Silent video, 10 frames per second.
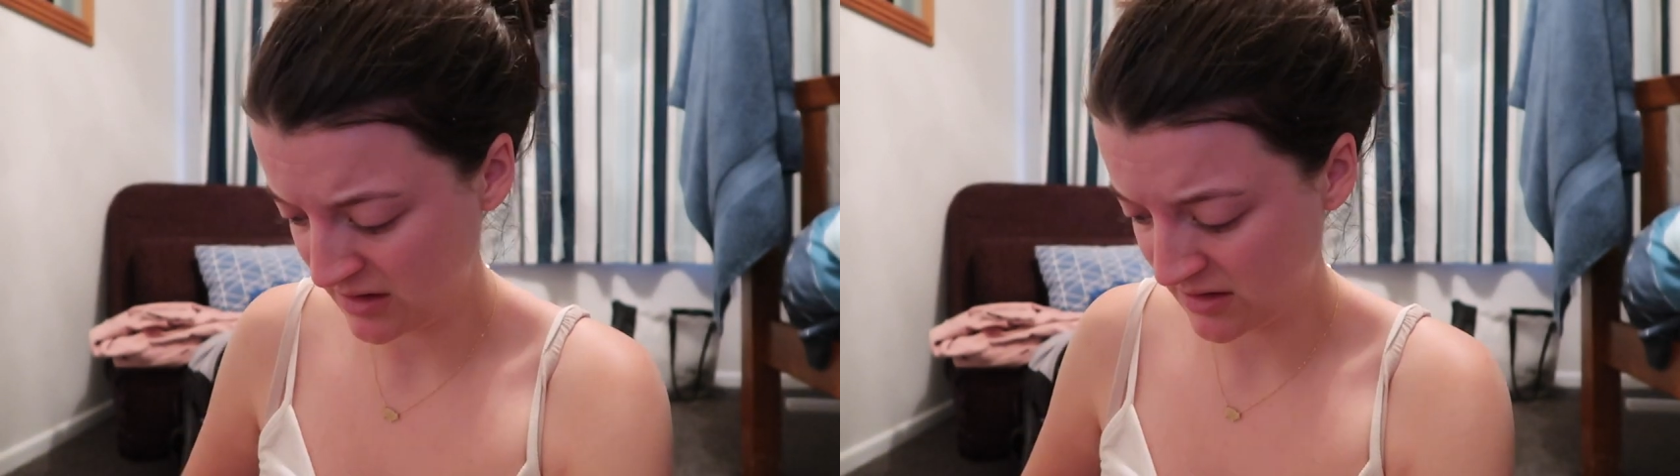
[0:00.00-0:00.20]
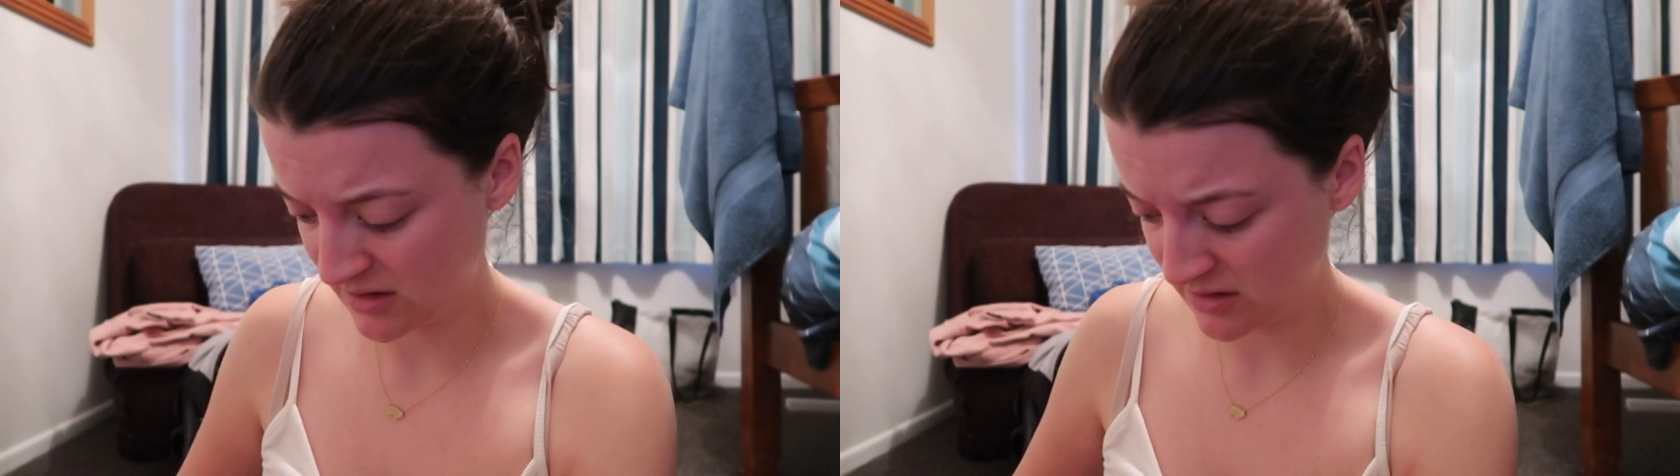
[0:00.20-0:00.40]

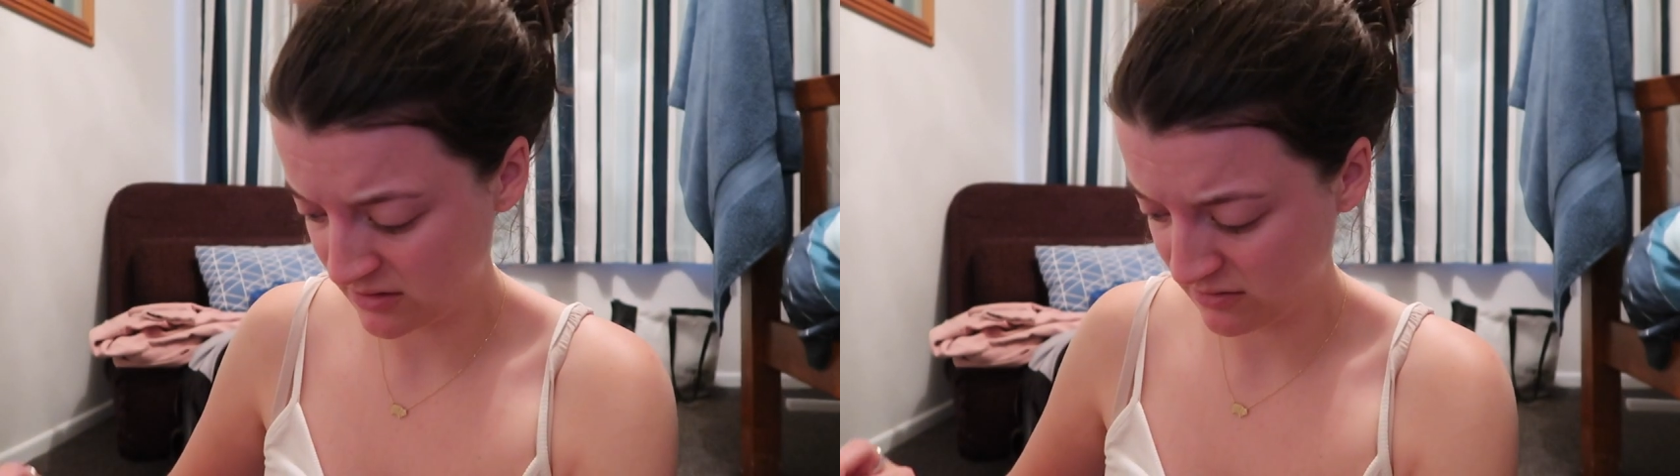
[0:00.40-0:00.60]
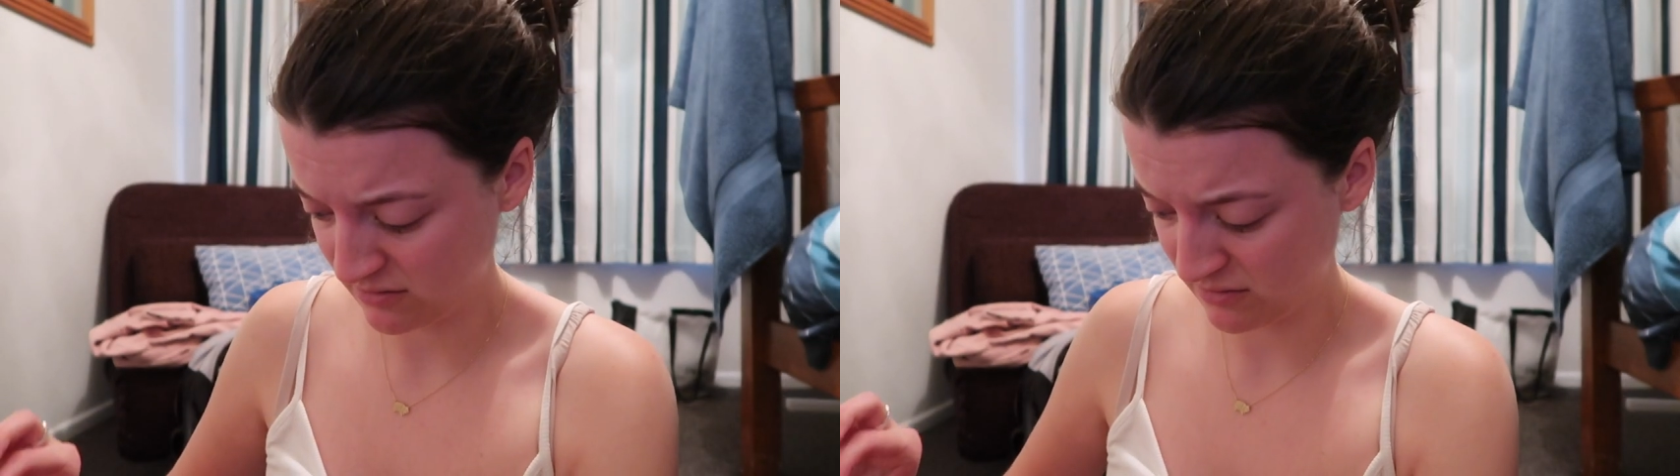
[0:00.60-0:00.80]
This
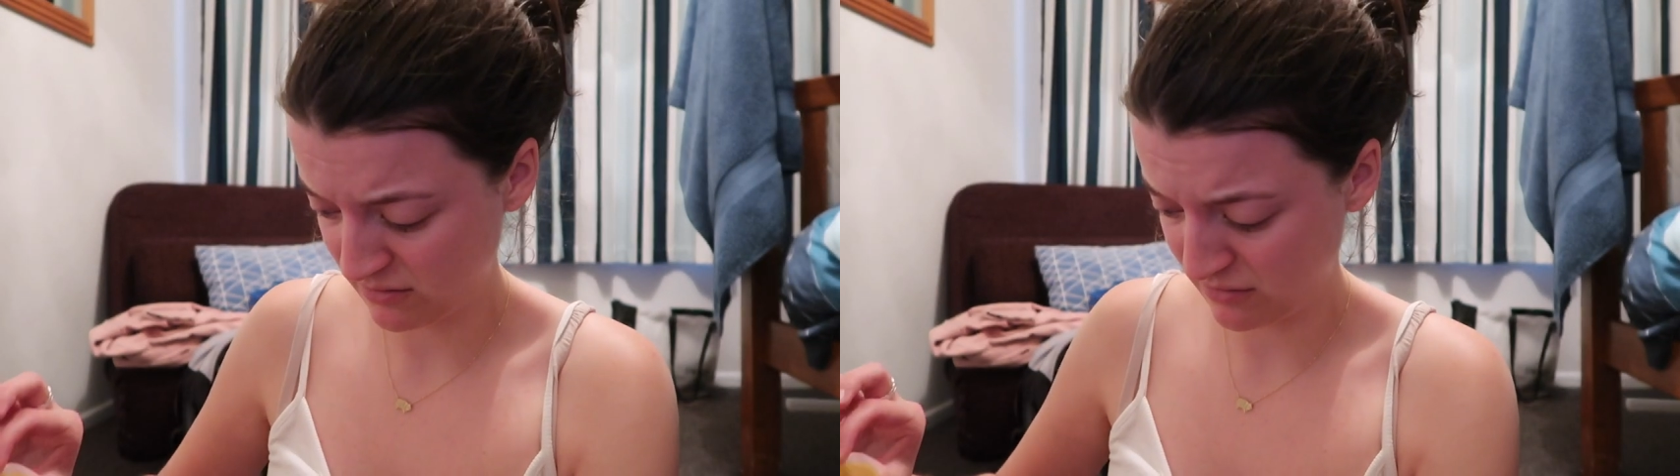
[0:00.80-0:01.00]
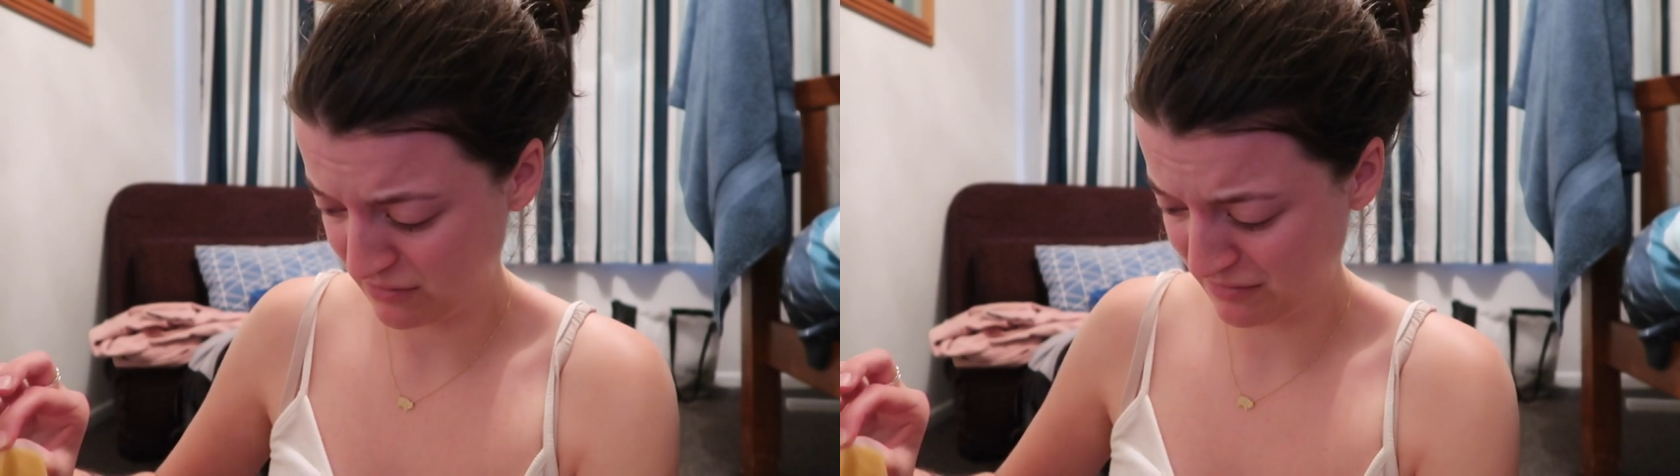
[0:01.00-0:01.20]
is
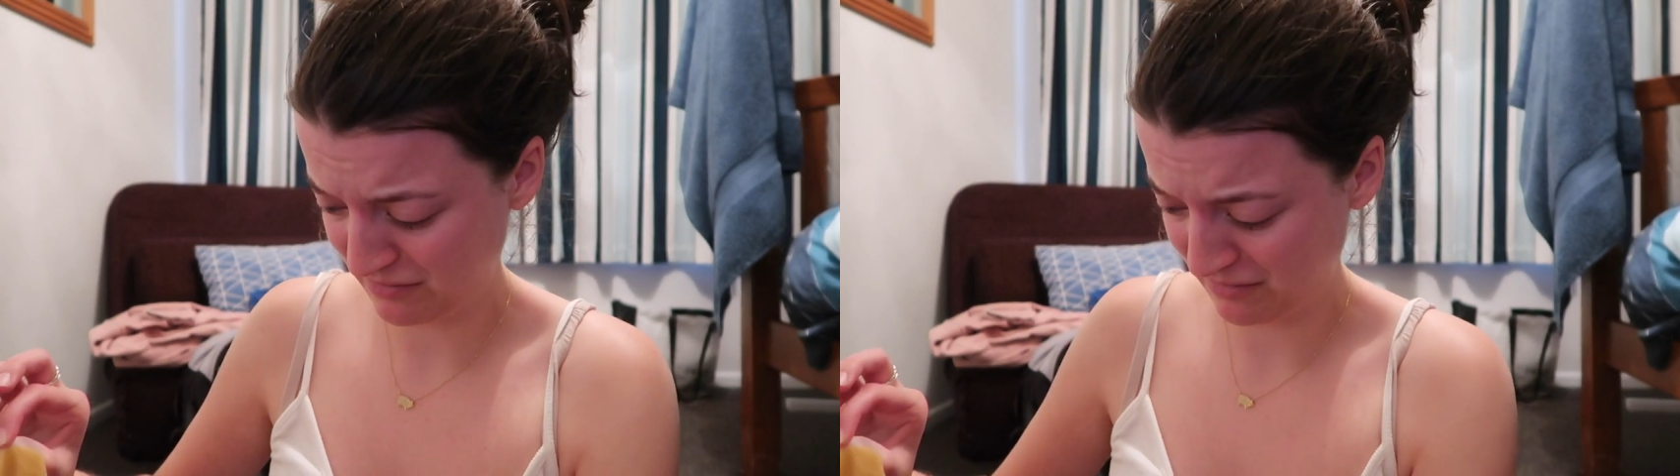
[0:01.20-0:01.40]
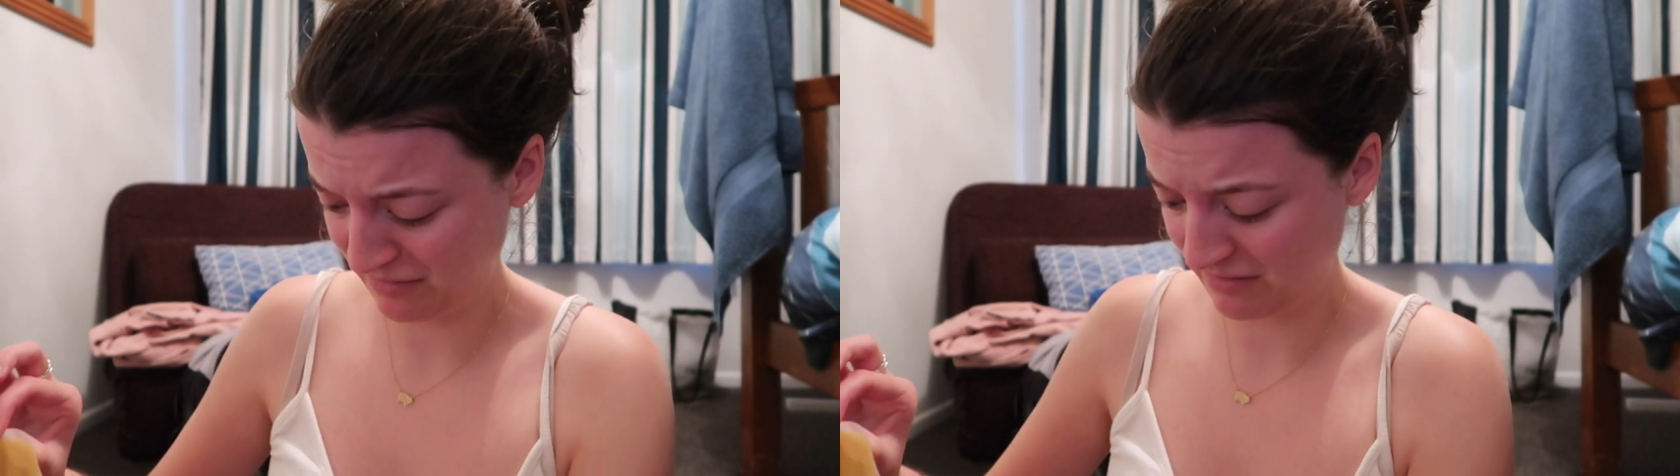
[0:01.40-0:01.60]

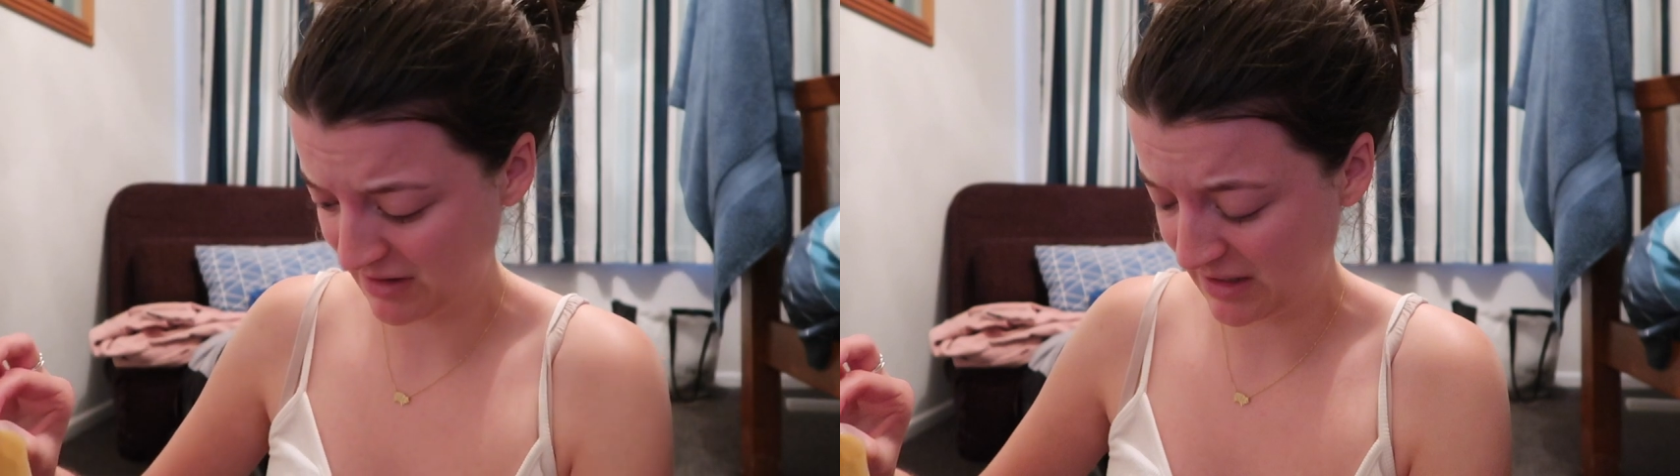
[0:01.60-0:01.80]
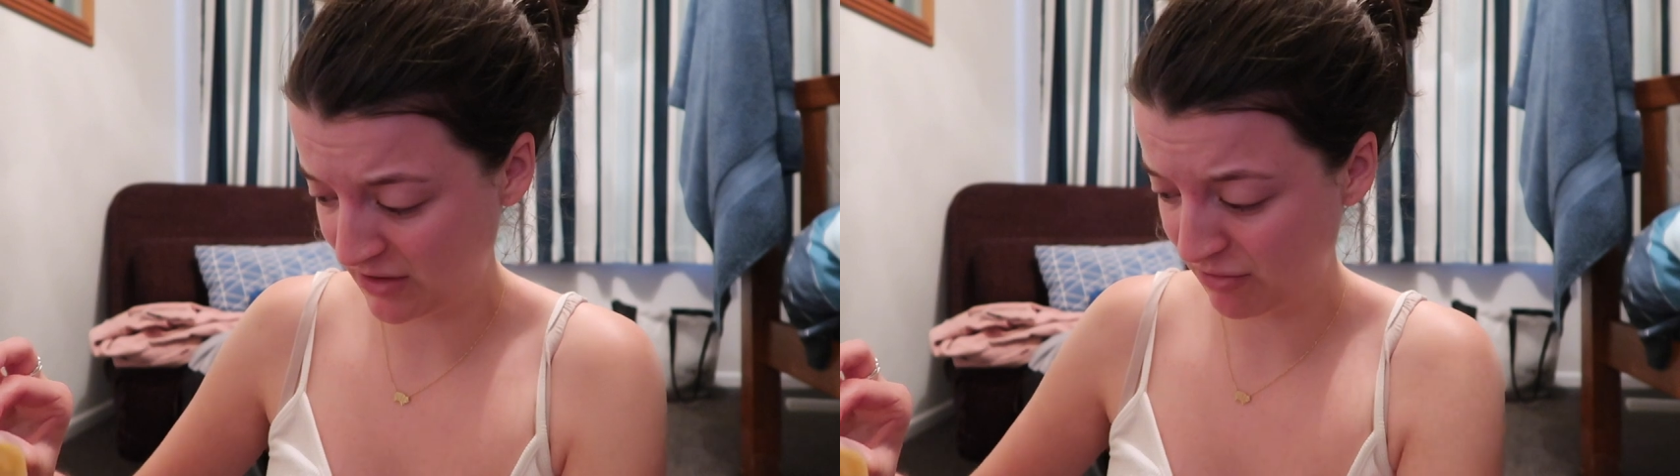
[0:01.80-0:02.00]

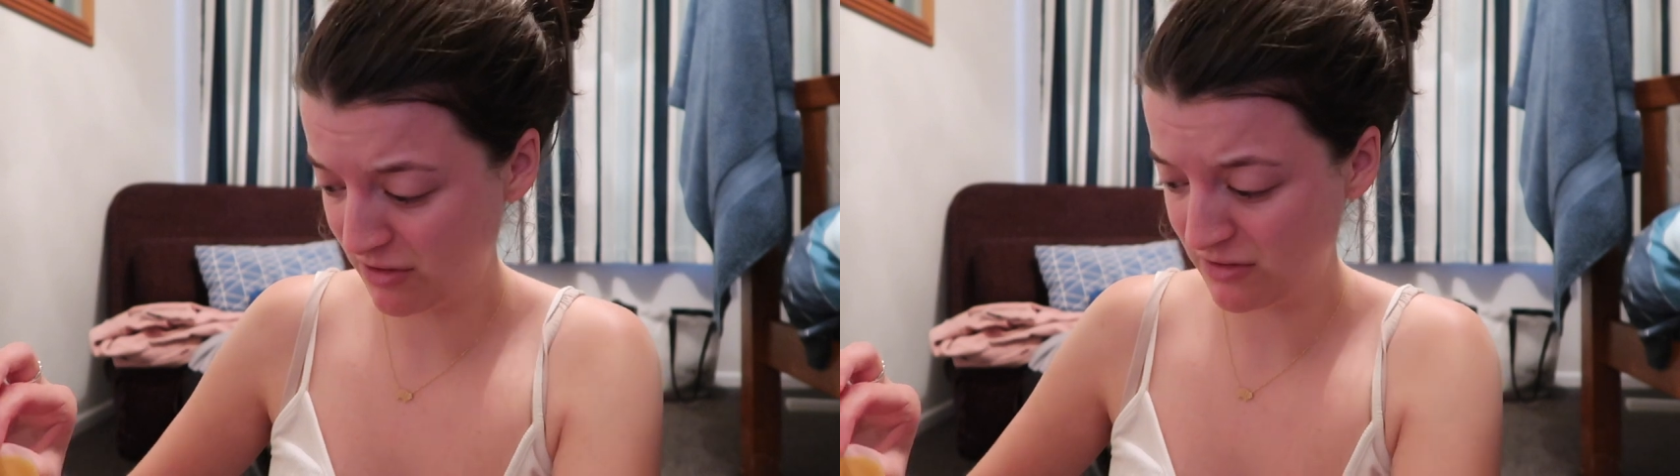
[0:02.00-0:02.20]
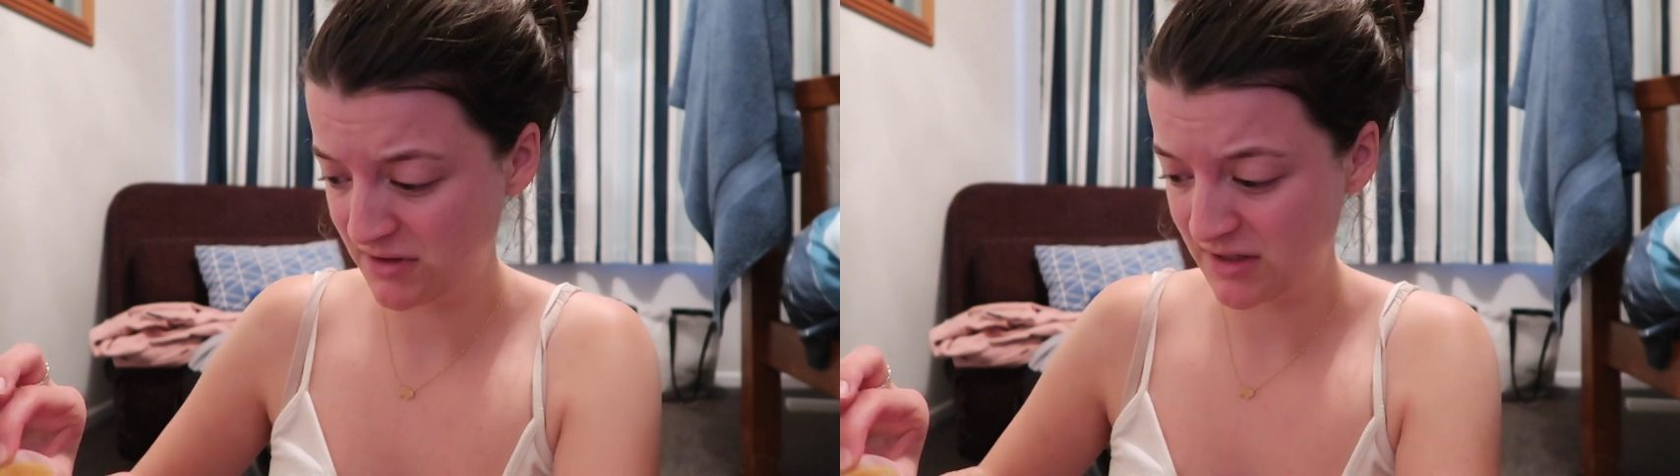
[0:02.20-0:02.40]
really
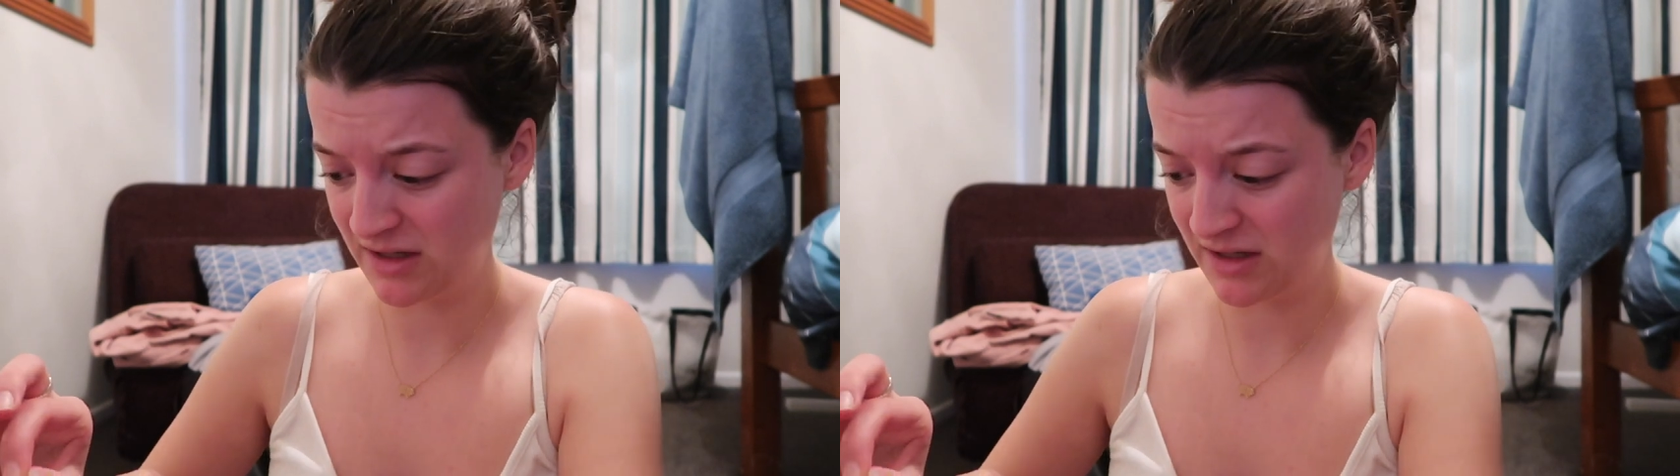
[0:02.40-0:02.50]
gross.